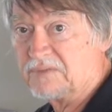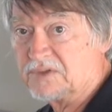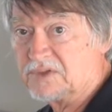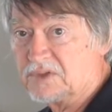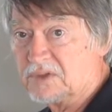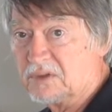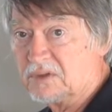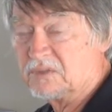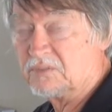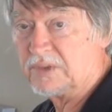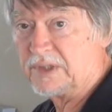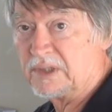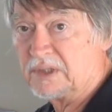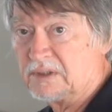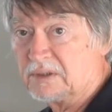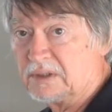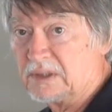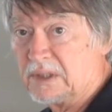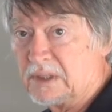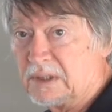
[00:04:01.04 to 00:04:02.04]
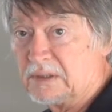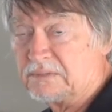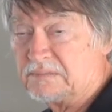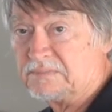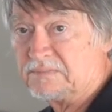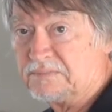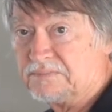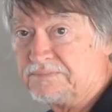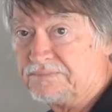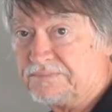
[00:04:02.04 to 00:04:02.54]
front of us so that we can
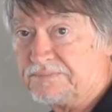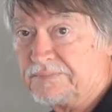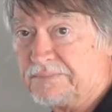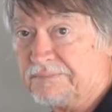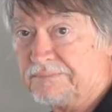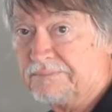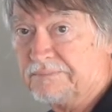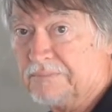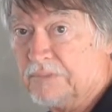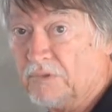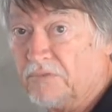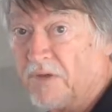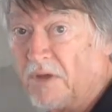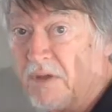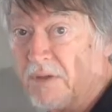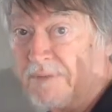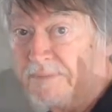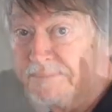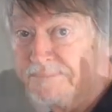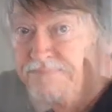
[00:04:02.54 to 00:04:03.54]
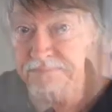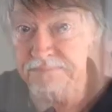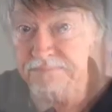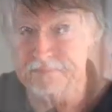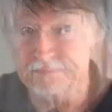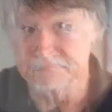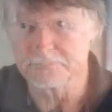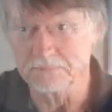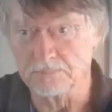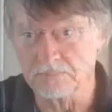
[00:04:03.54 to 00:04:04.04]
move on.
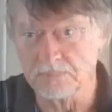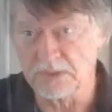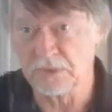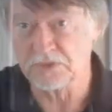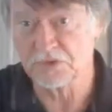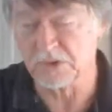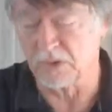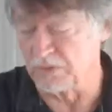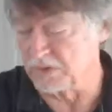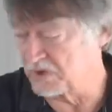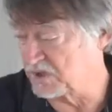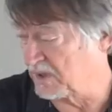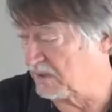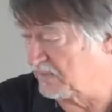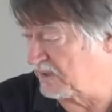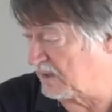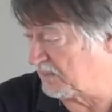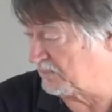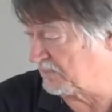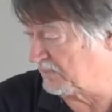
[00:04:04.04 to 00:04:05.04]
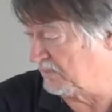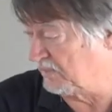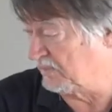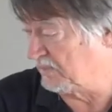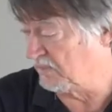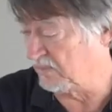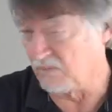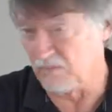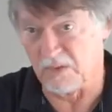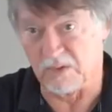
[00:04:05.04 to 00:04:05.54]
So to sum
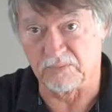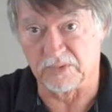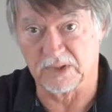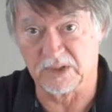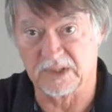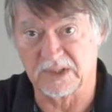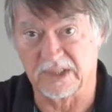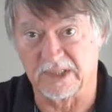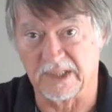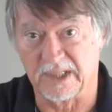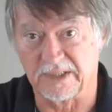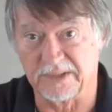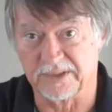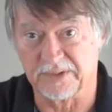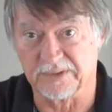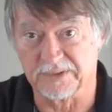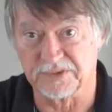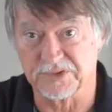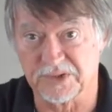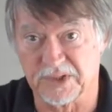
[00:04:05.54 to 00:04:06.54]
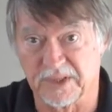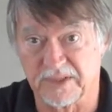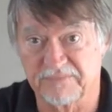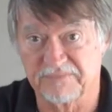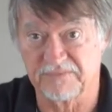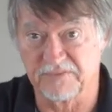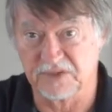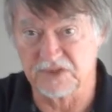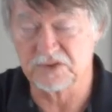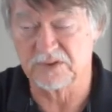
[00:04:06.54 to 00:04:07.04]
up what we're looking at here,
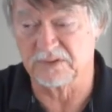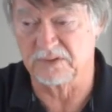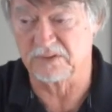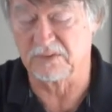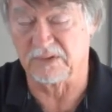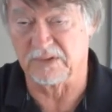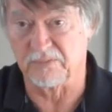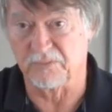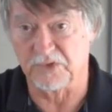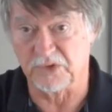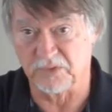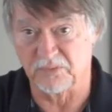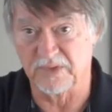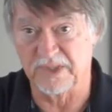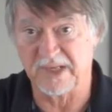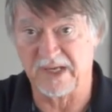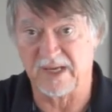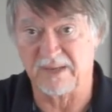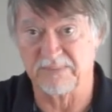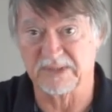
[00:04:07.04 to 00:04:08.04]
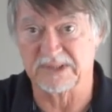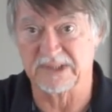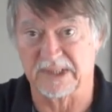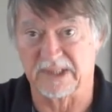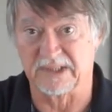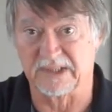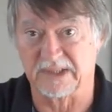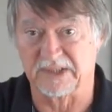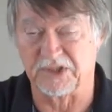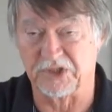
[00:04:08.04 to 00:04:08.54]
Jeff, when you
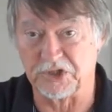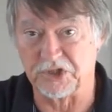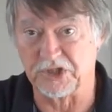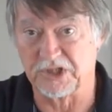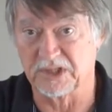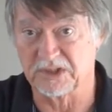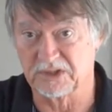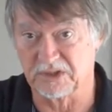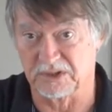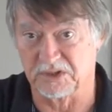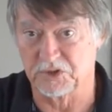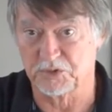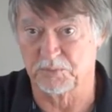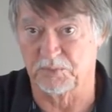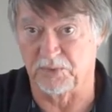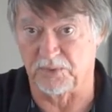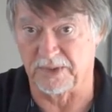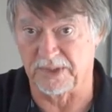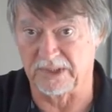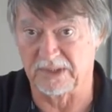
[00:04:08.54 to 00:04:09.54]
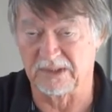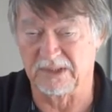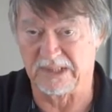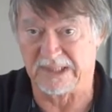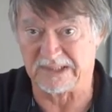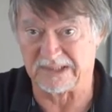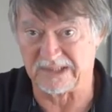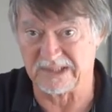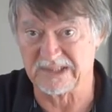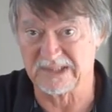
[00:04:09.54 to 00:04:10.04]
rehab a tendon and you get to this
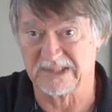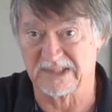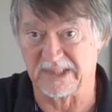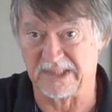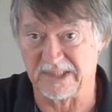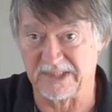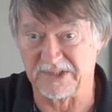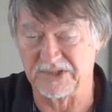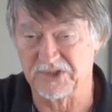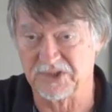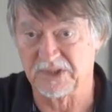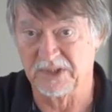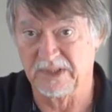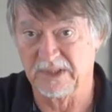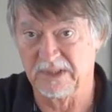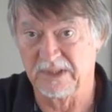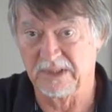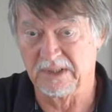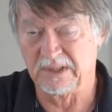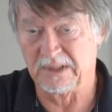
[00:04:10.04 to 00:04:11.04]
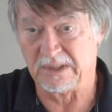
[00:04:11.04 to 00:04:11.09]
point at this stage,